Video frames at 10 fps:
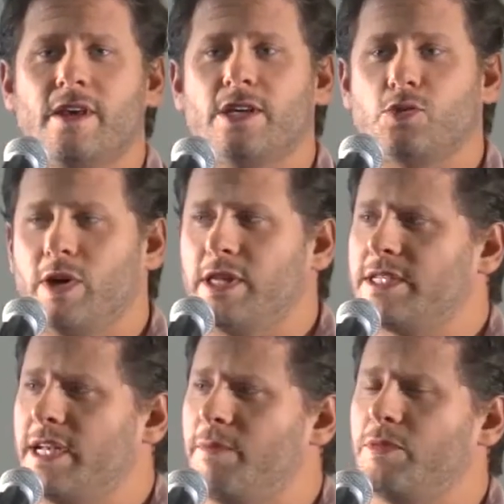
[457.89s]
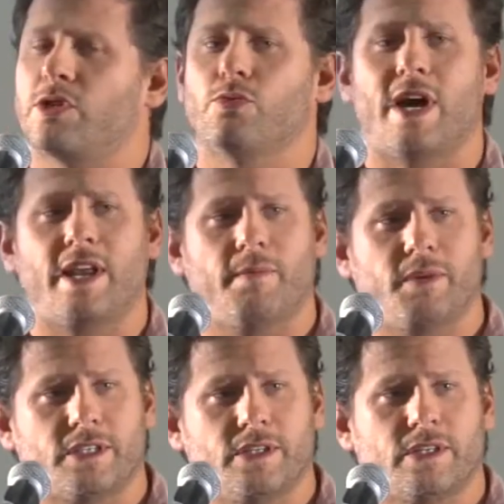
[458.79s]
as well as a number to run our
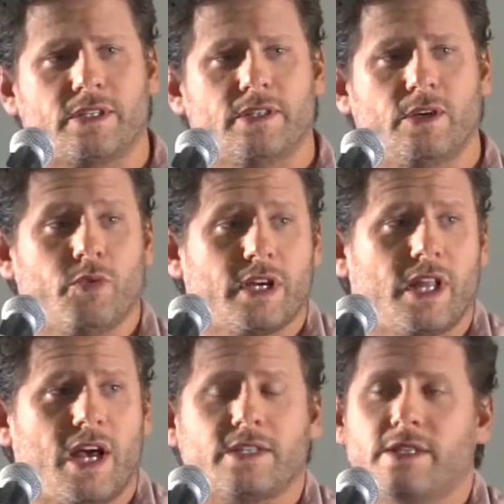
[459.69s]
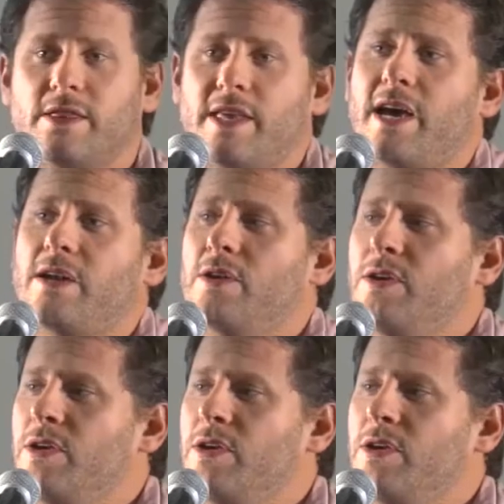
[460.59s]
business and realised that that